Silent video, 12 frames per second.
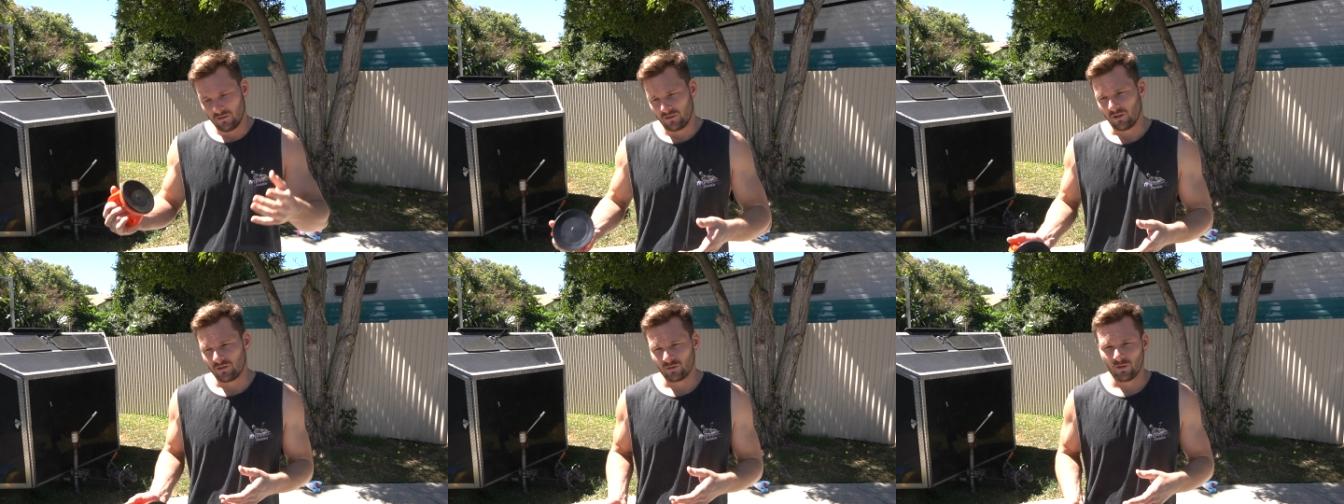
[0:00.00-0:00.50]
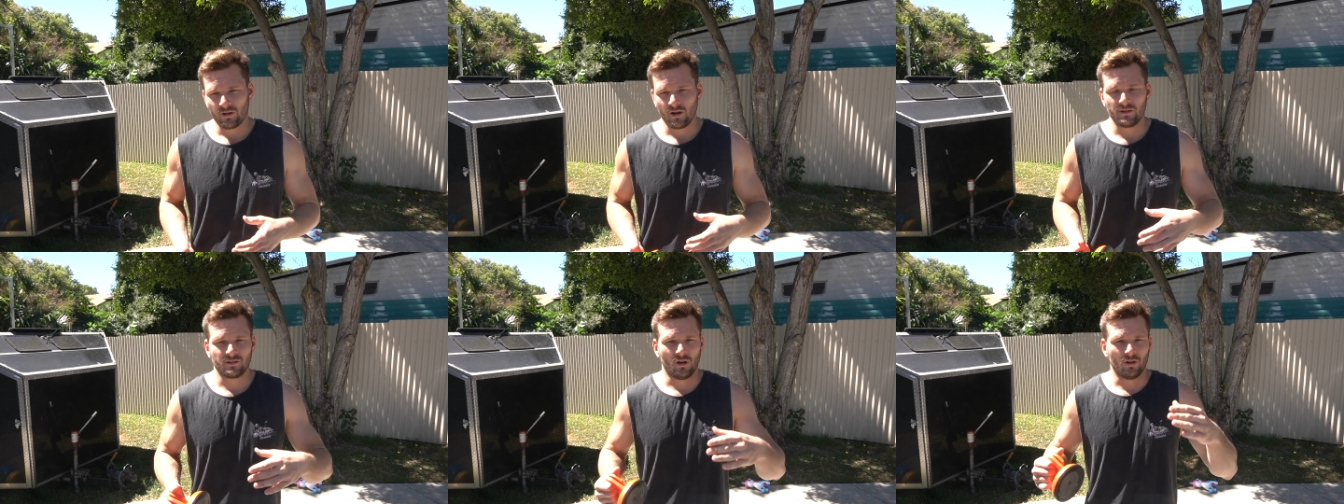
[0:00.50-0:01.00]
So the story
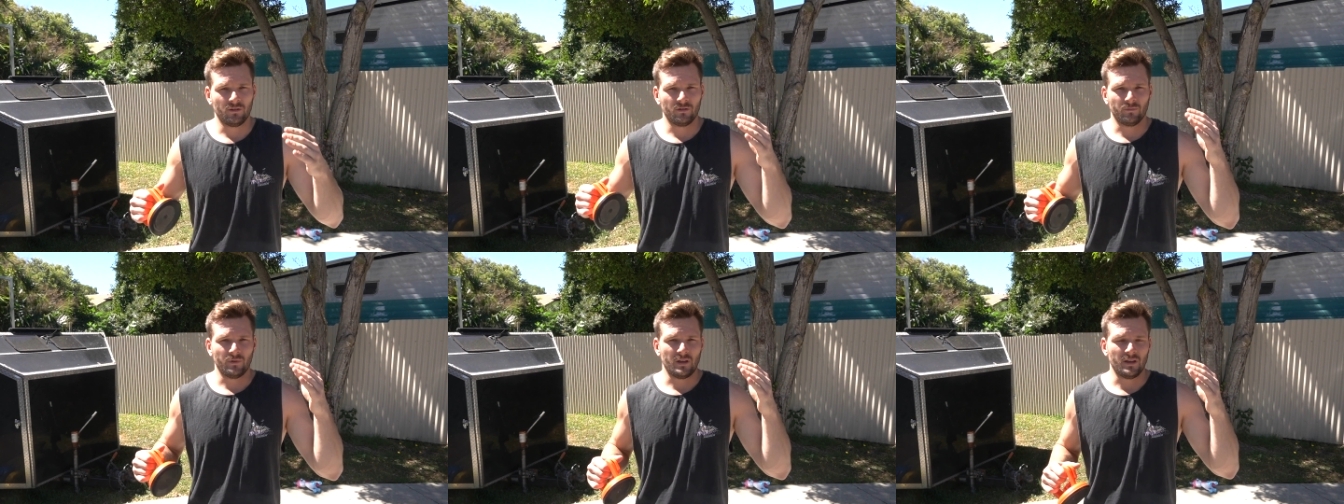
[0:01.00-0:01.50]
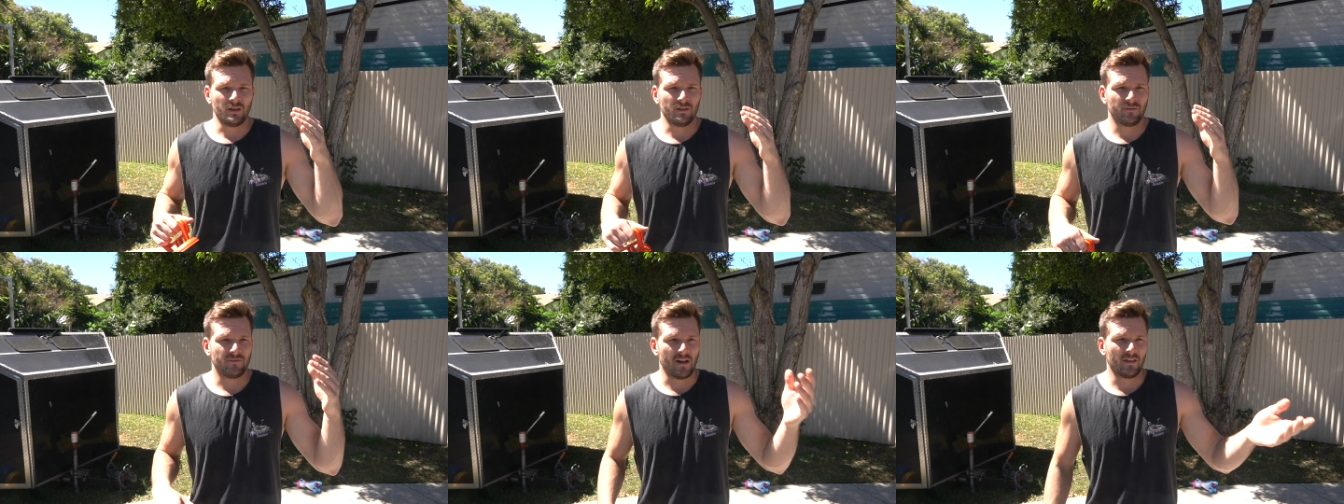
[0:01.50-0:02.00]
goes on.
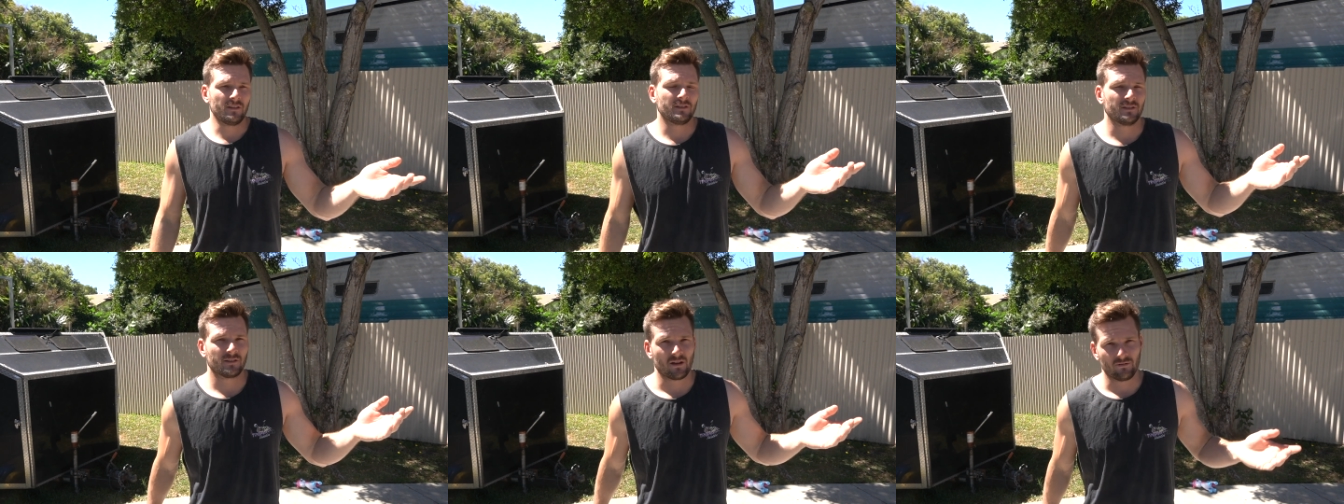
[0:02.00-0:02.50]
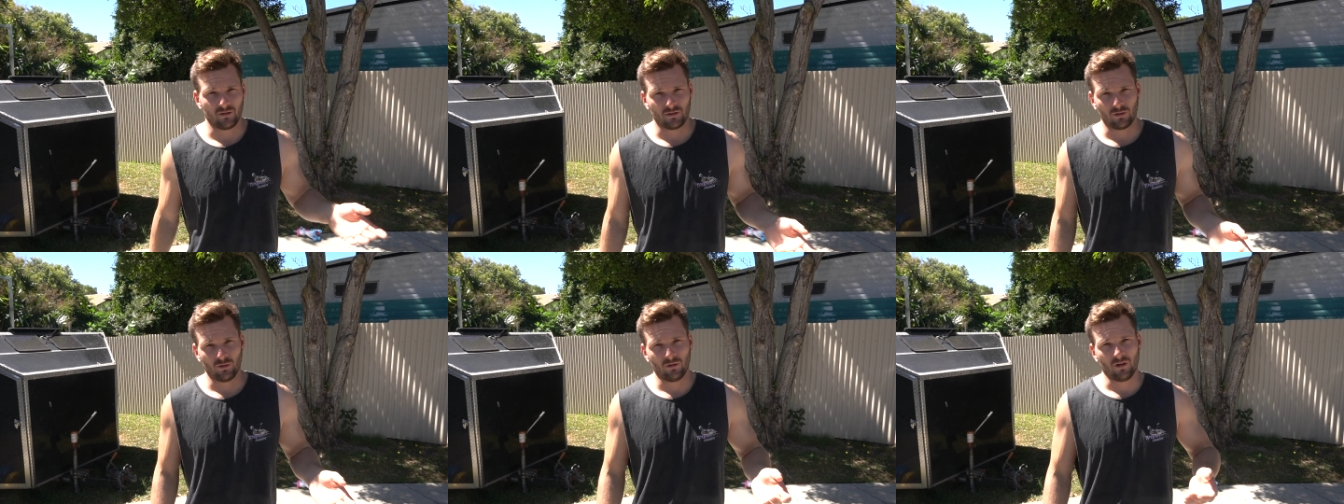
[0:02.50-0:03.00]
We found this Discovery
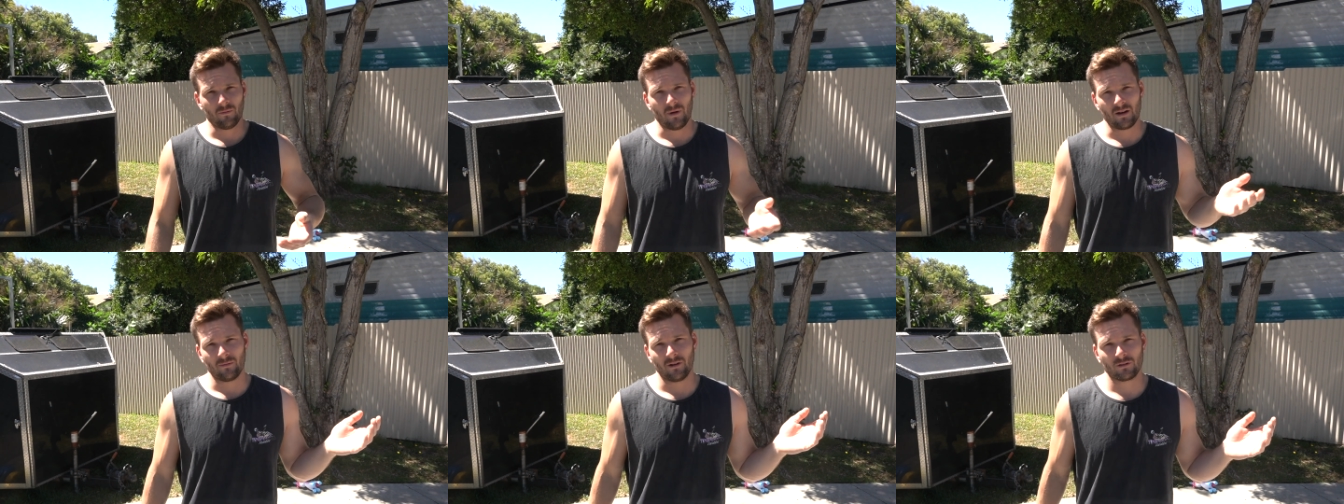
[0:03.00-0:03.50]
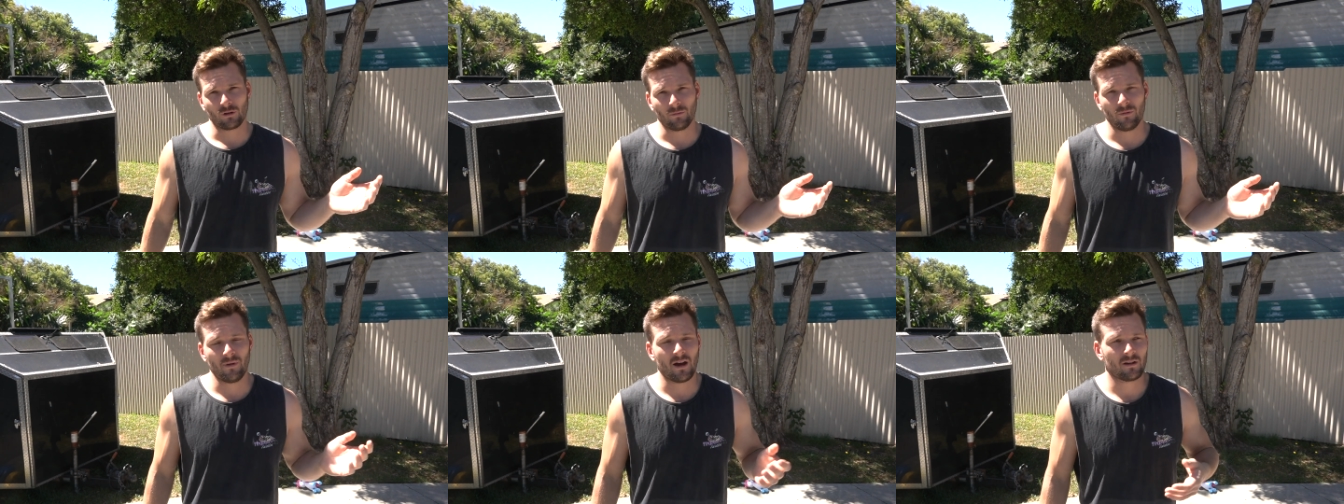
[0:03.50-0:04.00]
2. A mate of mine told
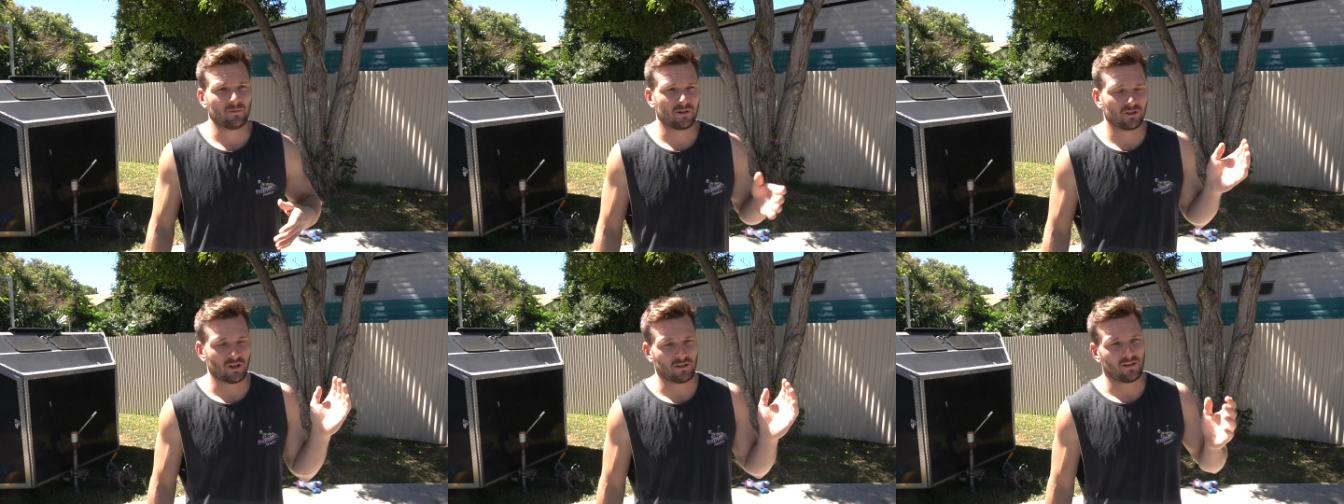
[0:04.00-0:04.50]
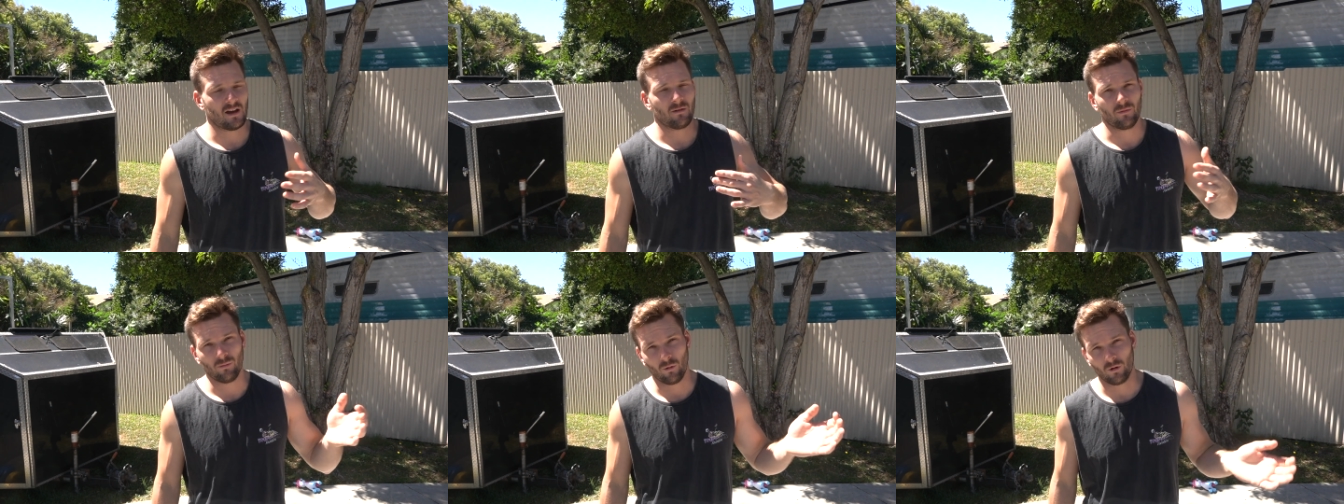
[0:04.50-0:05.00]
me about it. Went and checked it
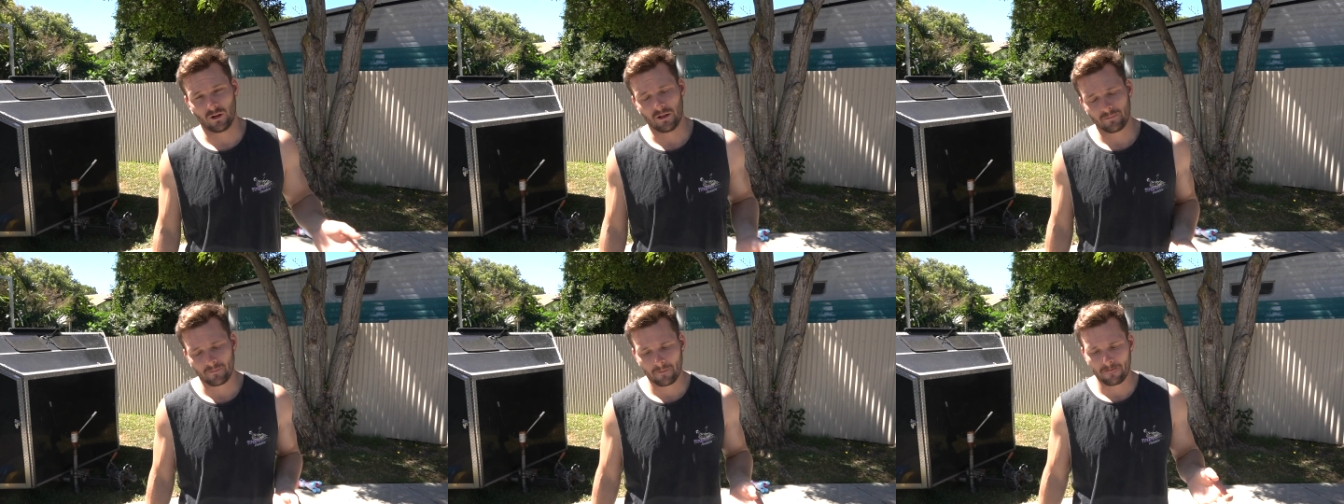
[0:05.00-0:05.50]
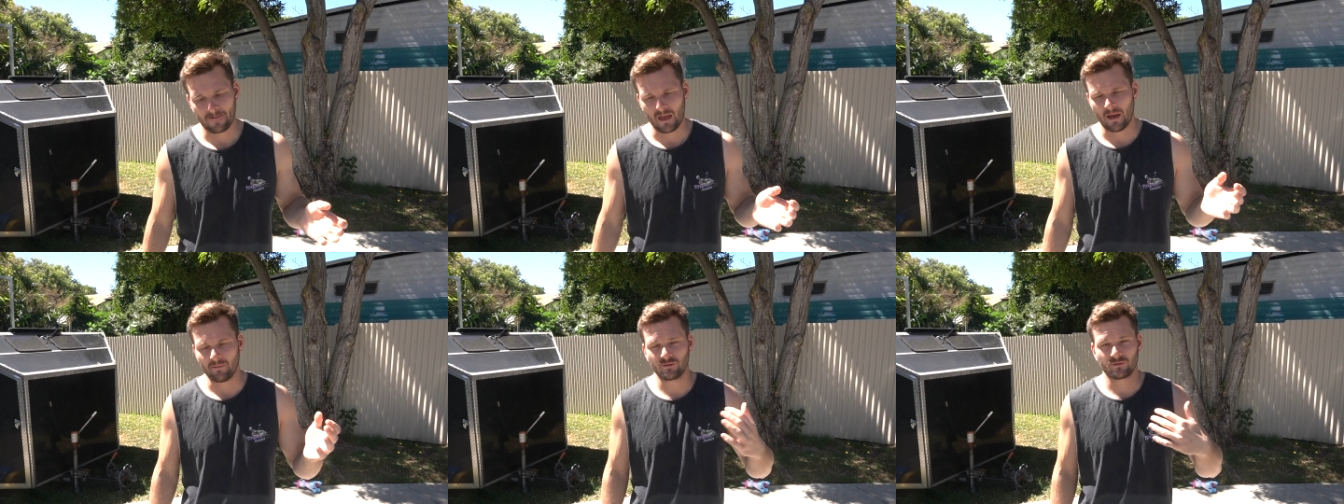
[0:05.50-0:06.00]
out. We bought it. Um, it